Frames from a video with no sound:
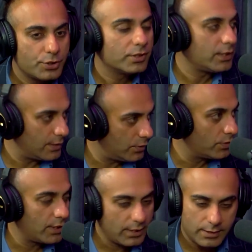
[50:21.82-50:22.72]
as you
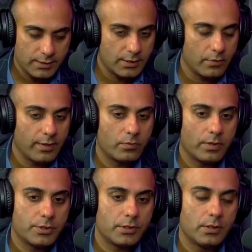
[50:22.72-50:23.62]
said, I think it's a great
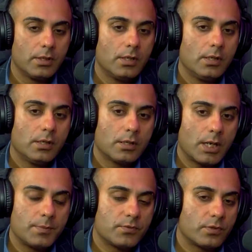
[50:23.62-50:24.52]
question,
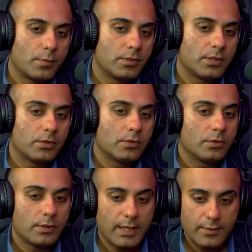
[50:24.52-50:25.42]
comes from the
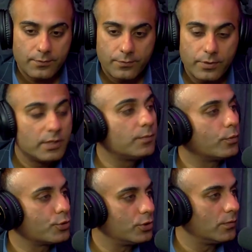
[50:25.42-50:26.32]
front
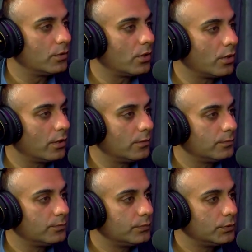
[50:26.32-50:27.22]
portion of the heart.
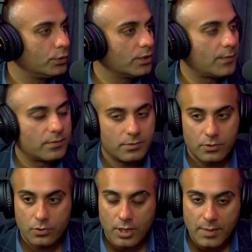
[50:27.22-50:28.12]
So it comes from the
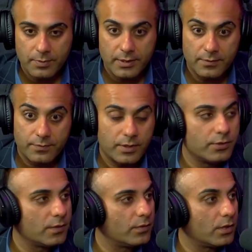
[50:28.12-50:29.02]
top and the
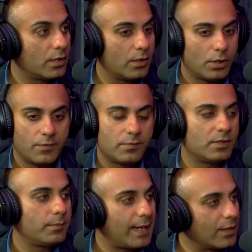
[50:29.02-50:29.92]
front of the heart, not from the
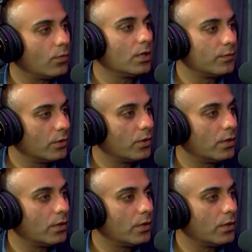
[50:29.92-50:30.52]
back wall of the heart.